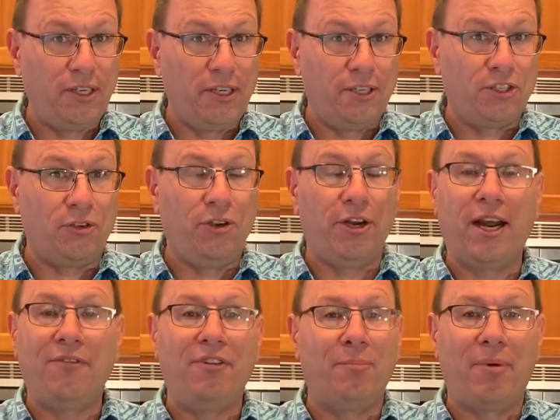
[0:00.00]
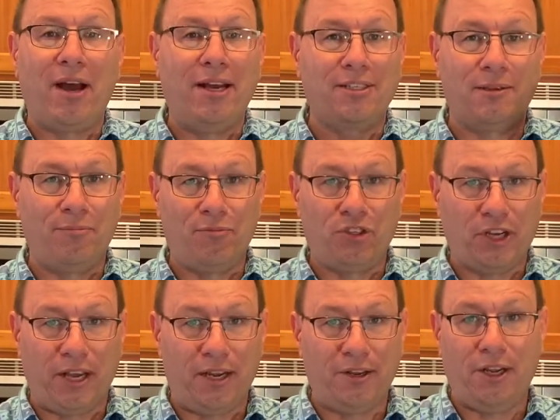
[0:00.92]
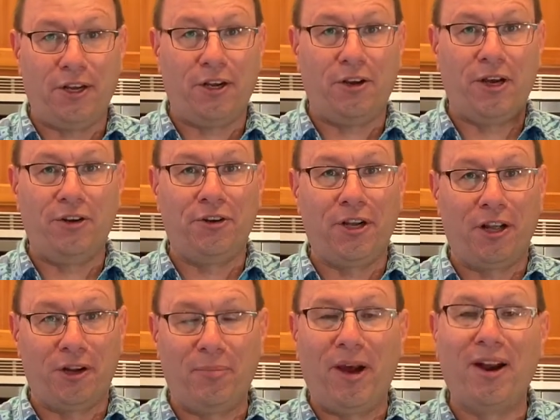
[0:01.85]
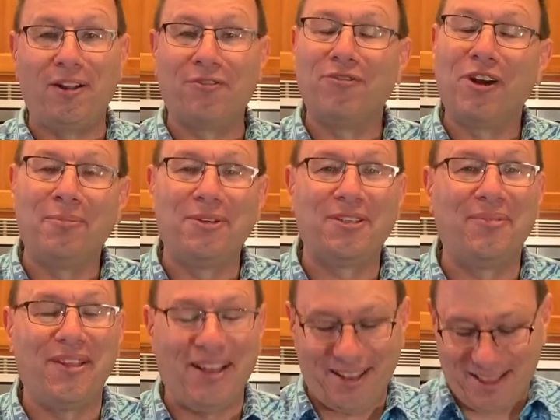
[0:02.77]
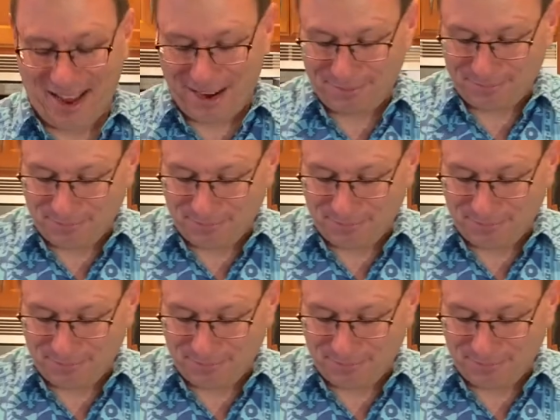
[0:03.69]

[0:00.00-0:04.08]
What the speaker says: So you're not going to buy some giant, $100 bottle of rum or something like that.